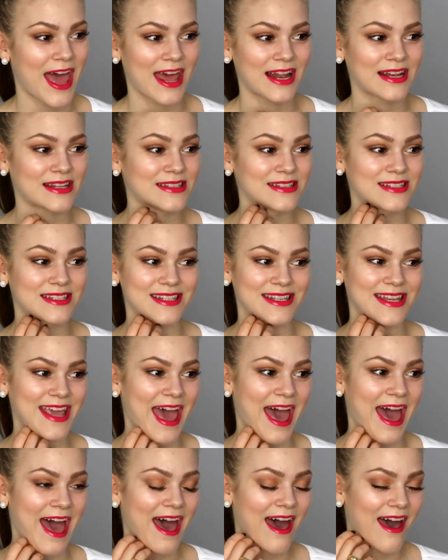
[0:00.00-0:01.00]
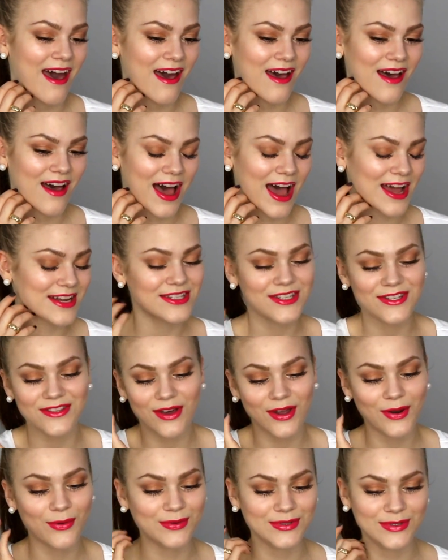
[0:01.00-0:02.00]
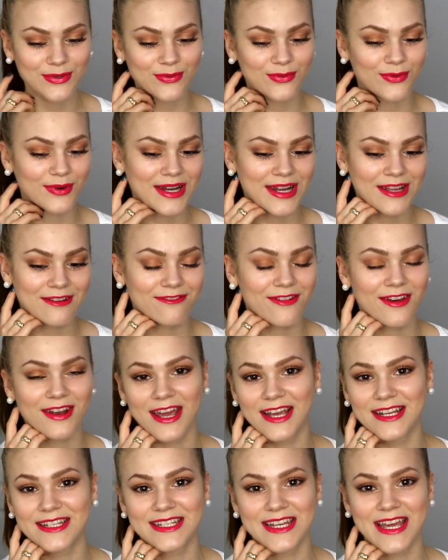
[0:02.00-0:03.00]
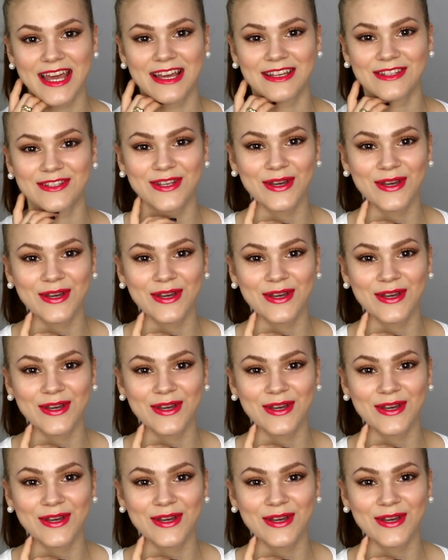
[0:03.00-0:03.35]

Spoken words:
And yeah, I just thought it was a really fun idea,